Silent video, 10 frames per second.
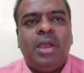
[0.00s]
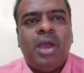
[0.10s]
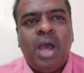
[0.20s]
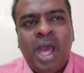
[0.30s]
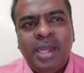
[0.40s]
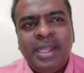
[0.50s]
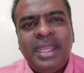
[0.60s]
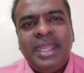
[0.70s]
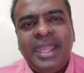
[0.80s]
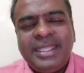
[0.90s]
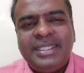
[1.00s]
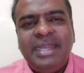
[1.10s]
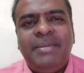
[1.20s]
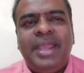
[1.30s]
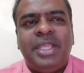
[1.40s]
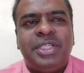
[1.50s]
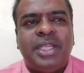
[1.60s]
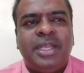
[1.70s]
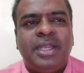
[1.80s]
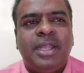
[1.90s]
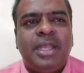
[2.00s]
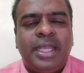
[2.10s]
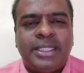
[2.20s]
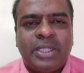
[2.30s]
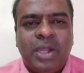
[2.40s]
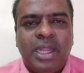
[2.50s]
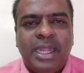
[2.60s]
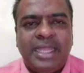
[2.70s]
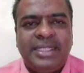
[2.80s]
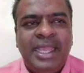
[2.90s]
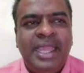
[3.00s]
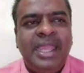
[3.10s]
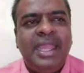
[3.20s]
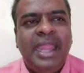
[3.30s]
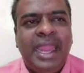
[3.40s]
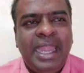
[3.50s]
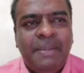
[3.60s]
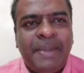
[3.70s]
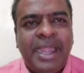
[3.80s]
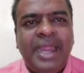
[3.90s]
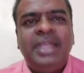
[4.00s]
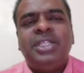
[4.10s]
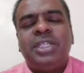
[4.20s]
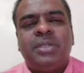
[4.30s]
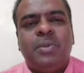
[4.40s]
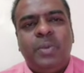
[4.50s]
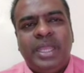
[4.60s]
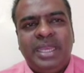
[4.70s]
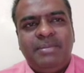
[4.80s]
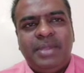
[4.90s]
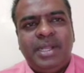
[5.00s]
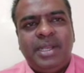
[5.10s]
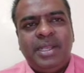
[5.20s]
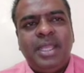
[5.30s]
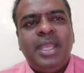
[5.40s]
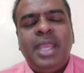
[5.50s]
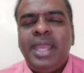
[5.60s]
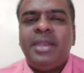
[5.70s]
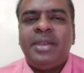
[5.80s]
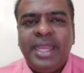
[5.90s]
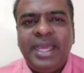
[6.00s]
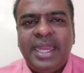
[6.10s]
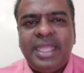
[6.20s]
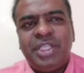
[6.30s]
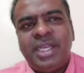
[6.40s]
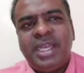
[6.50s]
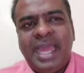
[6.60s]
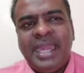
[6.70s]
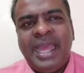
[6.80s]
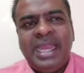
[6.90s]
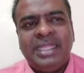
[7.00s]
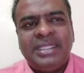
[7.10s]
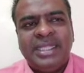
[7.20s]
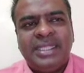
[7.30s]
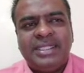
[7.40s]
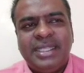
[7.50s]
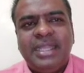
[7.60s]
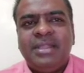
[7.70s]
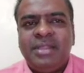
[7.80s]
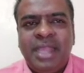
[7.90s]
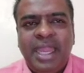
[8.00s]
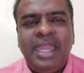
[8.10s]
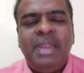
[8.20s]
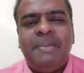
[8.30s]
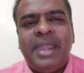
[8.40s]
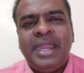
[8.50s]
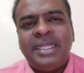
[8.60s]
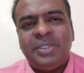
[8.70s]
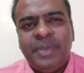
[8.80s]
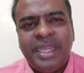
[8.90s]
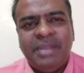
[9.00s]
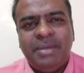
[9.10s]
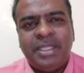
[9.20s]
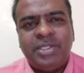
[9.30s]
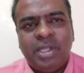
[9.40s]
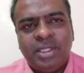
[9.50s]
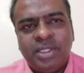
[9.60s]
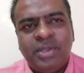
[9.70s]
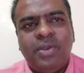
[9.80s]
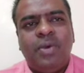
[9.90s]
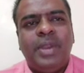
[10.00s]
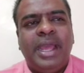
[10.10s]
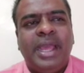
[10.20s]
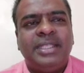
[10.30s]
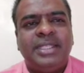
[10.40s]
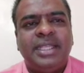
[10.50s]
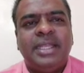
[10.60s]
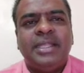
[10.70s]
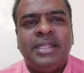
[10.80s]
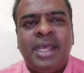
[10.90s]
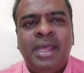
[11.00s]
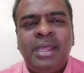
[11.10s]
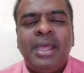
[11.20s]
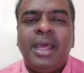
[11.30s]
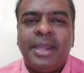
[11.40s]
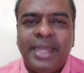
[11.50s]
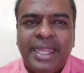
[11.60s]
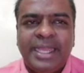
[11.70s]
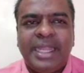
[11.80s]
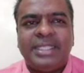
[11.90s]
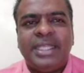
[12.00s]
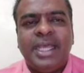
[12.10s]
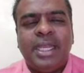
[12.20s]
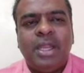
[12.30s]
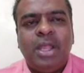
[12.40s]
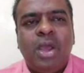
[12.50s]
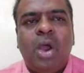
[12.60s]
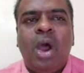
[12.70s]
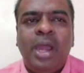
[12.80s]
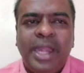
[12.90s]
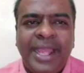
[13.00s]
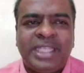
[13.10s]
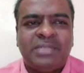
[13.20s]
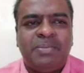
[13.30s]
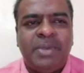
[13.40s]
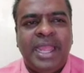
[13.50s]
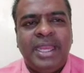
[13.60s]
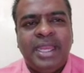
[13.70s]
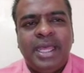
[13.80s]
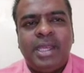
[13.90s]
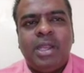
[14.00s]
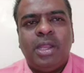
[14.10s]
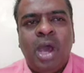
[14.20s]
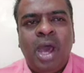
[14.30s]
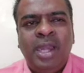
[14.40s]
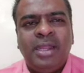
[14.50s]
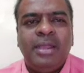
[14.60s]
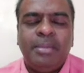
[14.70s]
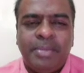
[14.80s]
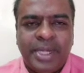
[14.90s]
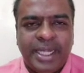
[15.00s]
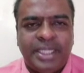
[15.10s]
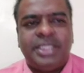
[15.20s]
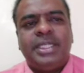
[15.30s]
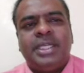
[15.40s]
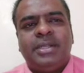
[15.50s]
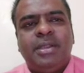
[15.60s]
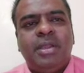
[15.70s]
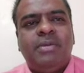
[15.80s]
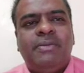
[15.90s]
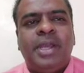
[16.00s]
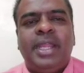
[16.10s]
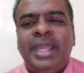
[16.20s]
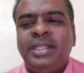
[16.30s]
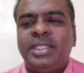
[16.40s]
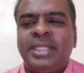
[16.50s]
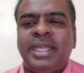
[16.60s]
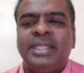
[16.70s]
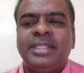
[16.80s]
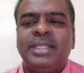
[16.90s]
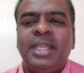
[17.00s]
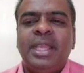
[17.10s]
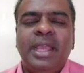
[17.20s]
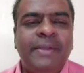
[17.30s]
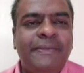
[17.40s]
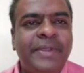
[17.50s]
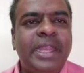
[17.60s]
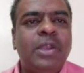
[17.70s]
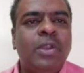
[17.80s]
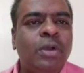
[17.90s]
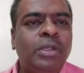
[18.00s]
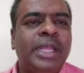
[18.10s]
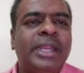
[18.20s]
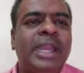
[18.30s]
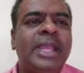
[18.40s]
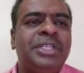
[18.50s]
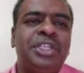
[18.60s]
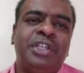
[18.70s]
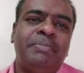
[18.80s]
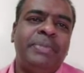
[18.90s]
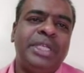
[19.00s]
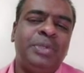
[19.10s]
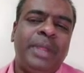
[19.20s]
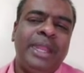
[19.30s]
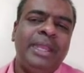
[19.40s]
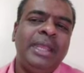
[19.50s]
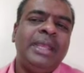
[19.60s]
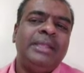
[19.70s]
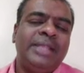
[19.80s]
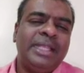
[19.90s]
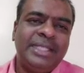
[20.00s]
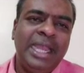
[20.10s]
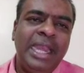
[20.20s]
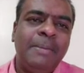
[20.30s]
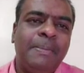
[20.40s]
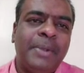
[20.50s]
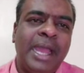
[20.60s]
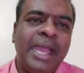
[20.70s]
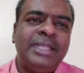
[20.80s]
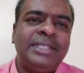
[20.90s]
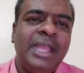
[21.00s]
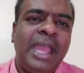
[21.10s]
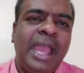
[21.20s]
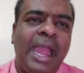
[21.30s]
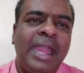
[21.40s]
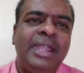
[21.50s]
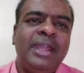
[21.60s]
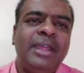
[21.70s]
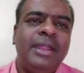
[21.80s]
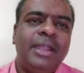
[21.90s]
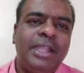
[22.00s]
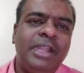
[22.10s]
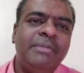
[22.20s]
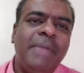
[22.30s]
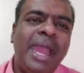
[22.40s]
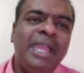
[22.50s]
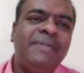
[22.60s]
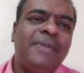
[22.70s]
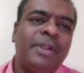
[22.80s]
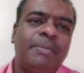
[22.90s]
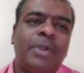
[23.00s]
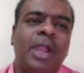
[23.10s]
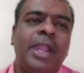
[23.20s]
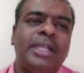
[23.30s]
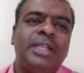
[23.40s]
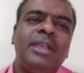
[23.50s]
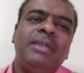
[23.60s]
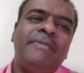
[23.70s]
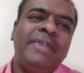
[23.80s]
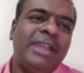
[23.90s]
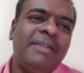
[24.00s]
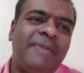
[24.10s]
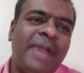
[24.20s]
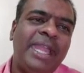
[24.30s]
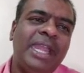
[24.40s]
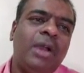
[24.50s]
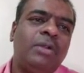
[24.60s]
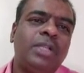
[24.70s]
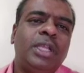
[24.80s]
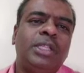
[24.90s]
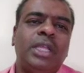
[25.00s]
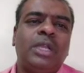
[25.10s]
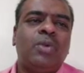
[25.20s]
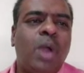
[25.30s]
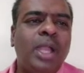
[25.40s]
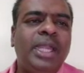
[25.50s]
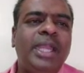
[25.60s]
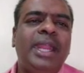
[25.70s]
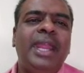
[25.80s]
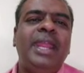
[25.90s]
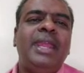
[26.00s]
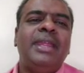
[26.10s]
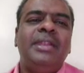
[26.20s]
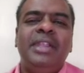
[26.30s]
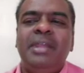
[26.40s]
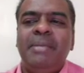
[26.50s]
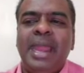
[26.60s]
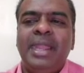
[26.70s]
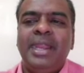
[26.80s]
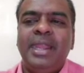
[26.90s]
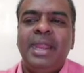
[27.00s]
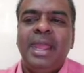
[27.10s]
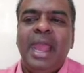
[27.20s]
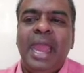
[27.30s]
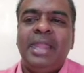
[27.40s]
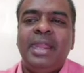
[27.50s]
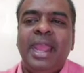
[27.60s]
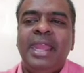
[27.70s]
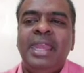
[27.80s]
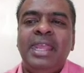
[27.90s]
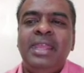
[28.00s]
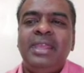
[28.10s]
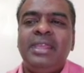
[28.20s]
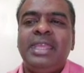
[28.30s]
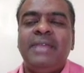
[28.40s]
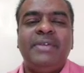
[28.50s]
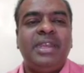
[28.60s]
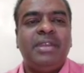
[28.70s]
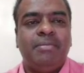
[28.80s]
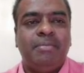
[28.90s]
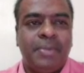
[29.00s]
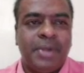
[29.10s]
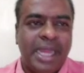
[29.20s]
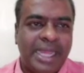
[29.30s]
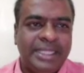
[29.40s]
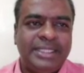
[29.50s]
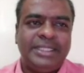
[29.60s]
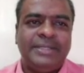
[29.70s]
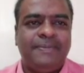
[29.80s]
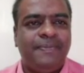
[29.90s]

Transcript: or estimation is called as the independent variable. In regression analysis, the independent variable is also known as the regressor or explainer or predictor. For instance, if we know the relationship between the selling price and demand for a product, we can find out the quantity demanded at any given price,